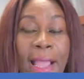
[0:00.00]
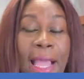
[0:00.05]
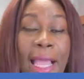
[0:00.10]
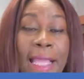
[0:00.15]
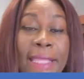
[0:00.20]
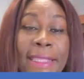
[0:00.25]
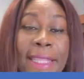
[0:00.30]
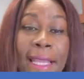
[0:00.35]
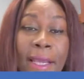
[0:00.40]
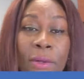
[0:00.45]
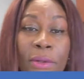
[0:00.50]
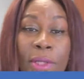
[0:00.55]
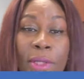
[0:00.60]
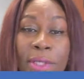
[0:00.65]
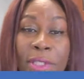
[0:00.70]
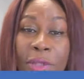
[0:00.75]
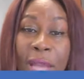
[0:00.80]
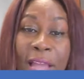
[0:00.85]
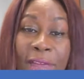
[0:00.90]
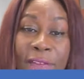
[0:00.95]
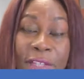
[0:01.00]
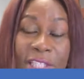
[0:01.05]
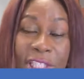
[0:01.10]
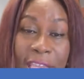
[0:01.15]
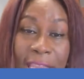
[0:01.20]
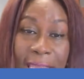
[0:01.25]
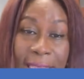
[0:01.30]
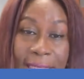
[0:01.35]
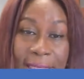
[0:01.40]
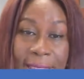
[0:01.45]
and now have a
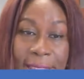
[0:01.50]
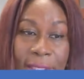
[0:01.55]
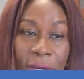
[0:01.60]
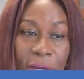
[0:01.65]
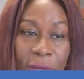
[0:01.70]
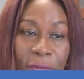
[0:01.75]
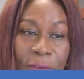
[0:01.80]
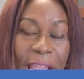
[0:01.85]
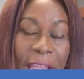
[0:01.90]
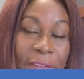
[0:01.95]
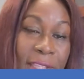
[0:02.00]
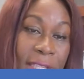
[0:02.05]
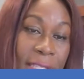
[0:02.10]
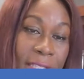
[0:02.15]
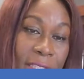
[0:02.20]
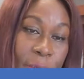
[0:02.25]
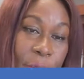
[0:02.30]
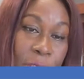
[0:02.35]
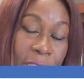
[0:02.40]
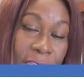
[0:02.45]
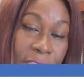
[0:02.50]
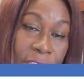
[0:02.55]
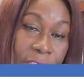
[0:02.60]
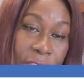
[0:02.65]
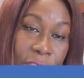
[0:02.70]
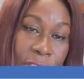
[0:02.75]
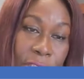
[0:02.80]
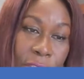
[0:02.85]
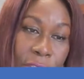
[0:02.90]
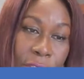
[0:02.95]
chance of having their
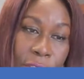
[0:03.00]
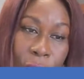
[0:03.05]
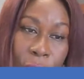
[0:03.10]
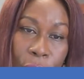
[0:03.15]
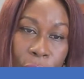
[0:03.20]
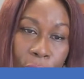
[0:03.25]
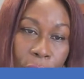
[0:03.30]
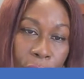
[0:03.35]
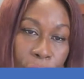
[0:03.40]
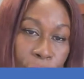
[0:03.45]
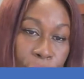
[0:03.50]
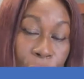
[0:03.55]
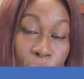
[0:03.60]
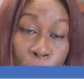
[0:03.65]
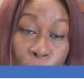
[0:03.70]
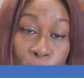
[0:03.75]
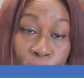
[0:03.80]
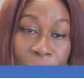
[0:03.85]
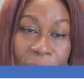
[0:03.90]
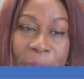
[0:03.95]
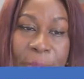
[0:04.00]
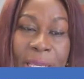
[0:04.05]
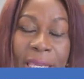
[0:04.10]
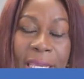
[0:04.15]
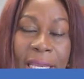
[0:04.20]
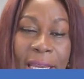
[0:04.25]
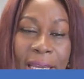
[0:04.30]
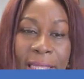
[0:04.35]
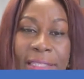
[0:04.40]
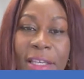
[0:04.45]
deportation reopened
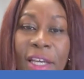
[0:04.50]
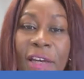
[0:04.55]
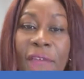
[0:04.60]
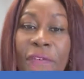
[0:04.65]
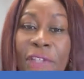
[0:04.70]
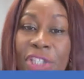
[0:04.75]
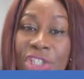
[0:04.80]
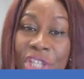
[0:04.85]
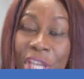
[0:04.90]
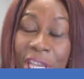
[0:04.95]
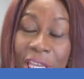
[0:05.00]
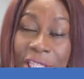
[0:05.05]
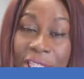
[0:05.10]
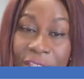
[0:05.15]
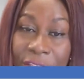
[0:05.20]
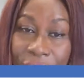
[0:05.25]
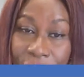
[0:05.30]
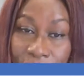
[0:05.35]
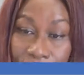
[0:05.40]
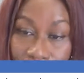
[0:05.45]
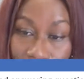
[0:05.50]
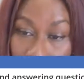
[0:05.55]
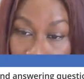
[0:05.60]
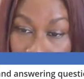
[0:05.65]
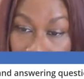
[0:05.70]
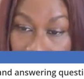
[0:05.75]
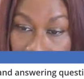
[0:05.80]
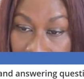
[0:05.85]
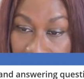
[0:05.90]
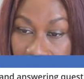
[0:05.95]
because of a change in the
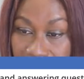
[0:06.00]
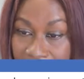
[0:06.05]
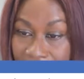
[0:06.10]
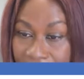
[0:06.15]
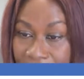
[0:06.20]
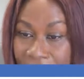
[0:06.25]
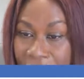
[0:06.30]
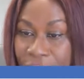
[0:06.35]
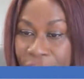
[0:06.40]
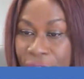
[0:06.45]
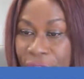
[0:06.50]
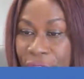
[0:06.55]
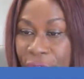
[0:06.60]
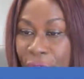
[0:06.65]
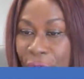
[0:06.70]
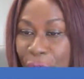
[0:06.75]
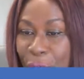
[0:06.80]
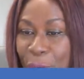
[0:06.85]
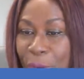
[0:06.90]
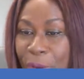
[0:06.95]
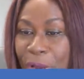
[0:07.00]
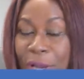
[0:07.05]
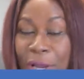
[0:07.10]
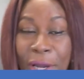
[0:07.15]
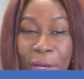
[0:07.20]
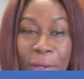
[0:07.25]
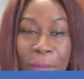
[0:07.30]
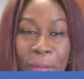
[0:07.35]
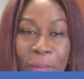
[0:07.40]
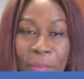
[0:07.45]
law. So
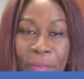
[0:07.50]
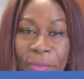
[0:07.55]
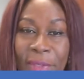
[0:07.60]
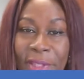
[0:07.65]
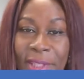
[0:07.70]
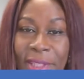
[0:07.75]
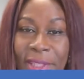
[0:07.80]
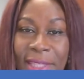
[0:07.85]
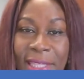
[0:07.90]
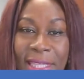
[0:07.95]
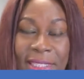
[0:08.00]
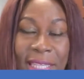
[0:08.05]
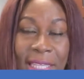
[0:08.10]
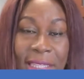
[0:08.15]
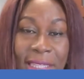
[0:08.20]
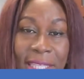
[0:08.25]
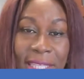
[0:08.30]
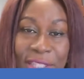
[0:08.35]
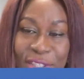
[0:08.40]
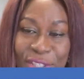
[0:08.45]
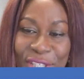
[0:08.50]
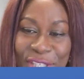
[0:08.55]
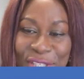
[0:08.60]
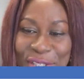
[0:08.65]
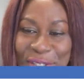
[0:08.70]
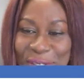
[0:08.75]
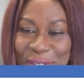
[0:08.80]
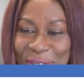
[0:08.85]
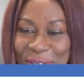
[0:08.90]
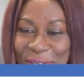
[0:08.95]
these are things you need
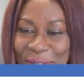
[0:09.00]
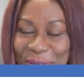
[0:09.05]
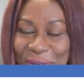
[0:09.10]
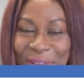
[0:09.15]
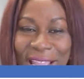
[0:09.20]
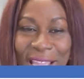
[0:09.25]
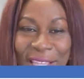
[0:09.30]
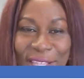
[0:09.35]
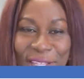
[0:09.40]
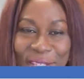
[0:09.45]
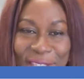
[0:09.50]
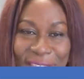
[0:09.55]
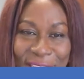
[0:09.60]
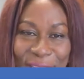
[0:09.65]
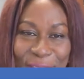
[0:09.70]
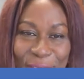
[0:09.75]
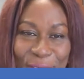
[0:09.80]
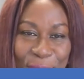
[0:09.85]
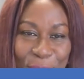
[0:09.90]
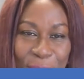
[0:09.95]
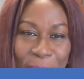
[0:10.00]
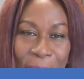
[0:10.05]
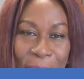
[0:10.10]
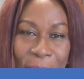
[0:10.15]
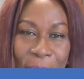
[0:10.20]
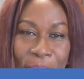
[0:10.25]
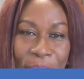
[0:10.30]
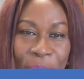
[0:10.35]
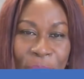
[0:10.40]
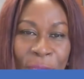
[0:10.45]
to do, and you need
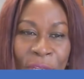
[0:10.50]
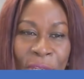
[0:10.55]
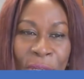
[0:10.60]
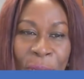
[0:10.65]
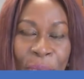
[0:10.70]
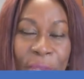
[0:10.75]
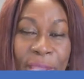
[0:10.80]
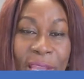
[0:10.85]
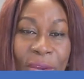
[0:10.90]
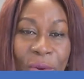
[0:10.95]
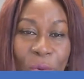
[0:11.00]
to be